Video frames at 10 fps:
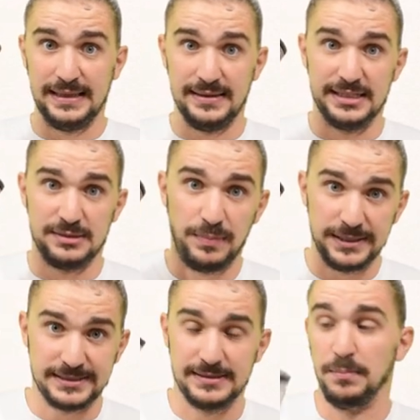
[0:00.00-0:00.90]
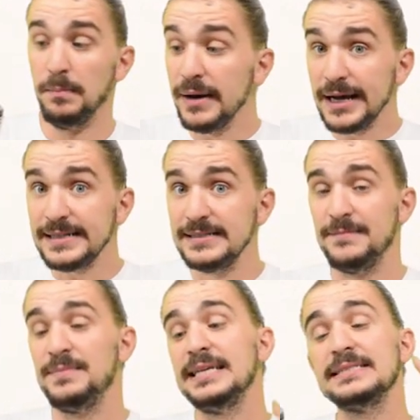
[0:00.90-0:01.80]
than this piston. But
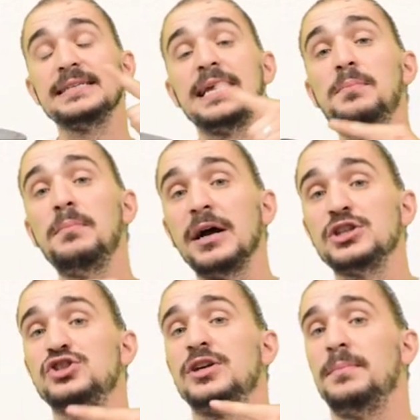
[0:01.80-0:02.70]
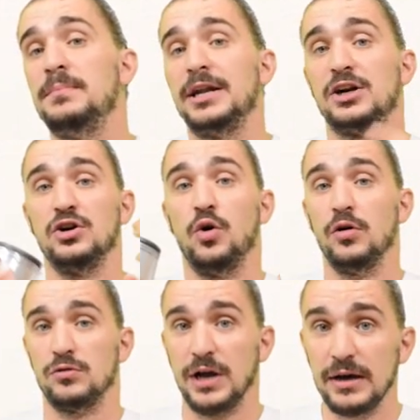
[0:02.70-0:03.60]
this is a much better
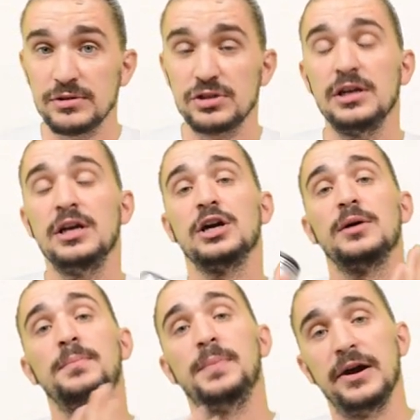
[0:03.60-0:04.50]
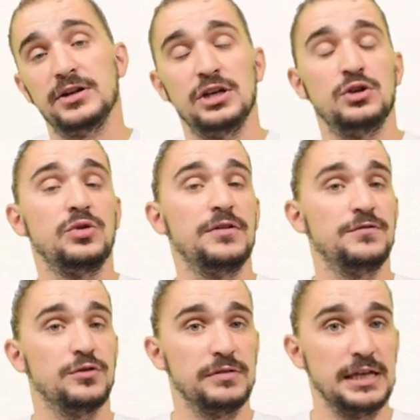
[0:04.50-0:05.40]
all-rounder compared to a
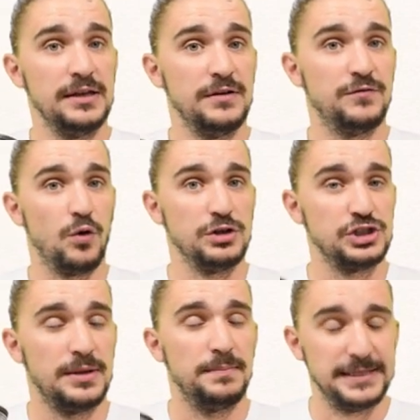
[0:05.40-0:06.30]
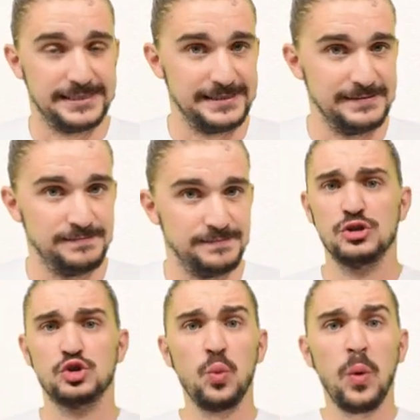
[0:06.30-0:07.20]
fully forged piston.
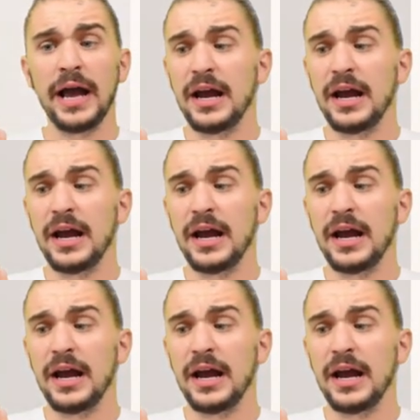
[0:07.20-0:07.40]
So why